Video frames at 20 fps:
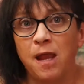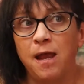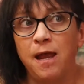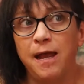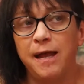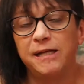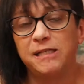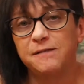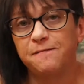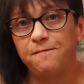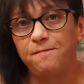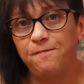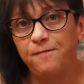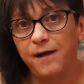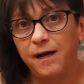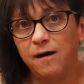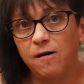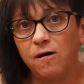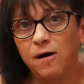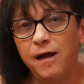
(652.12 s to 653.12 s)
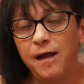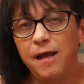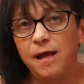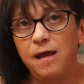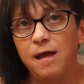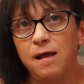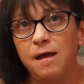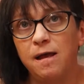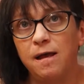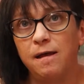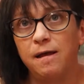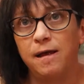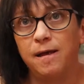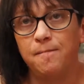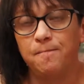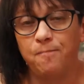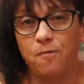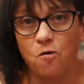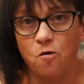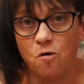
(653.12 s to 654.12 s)
It's very
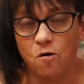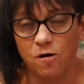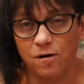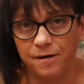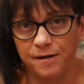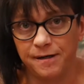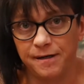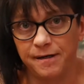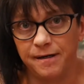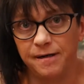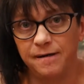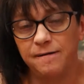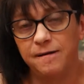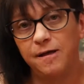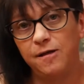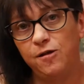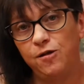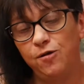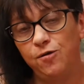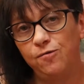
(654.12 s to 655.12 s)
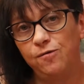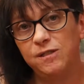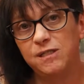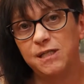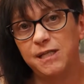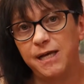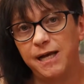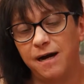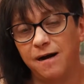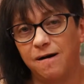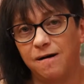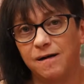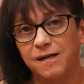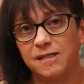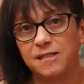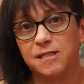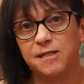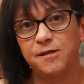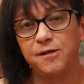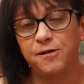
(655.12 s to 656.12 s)
important that you as the
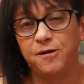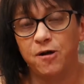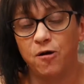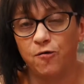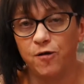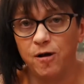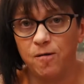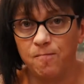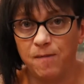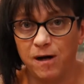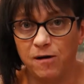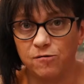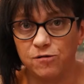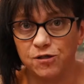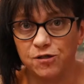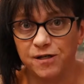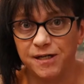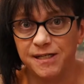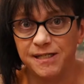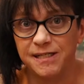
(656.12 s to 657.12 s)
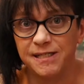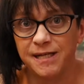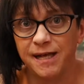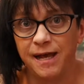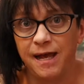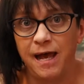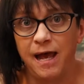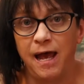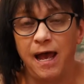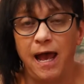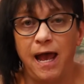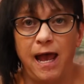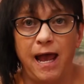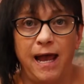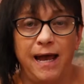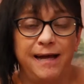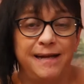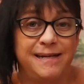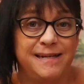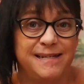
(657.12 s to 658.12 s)
artist know your boundaries
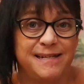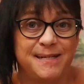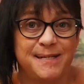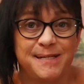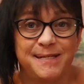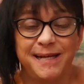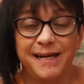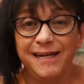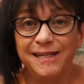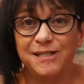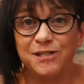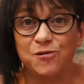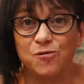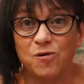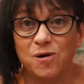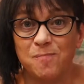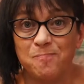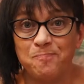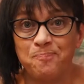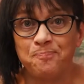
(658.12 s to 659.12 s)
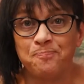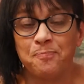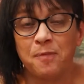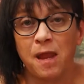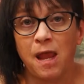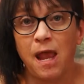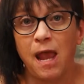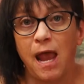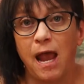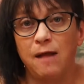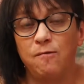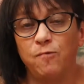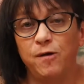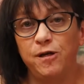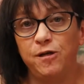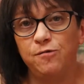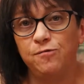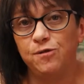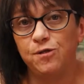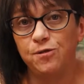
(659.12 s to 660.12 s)
and stick to them. And when
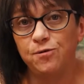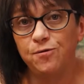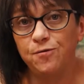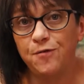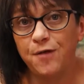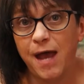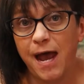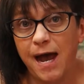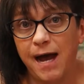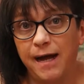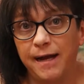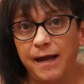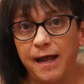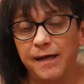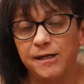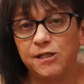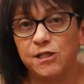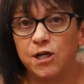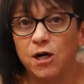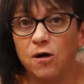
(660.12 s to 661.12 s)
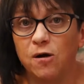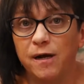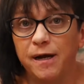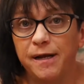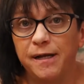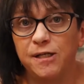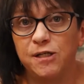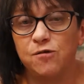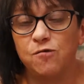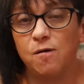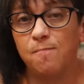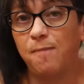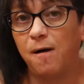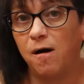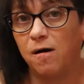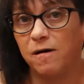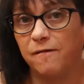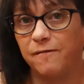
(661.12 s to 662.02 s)
you do that and turn it into a part